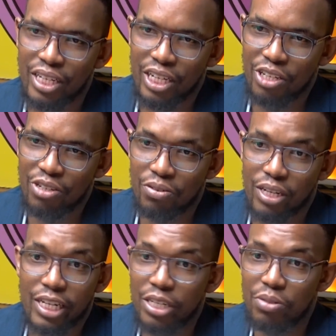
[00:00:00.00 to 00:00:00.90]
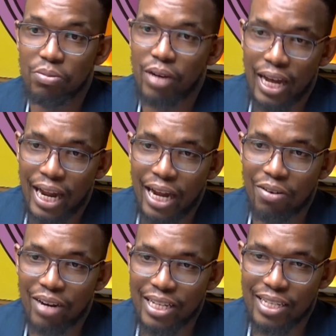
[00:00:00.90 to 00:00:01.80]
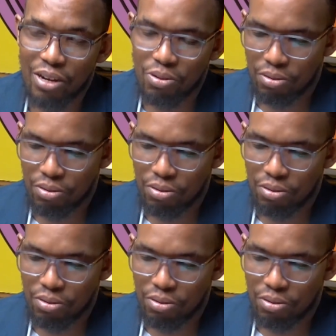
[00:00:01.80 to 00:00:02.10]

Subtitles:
leading to a run on a Sacco.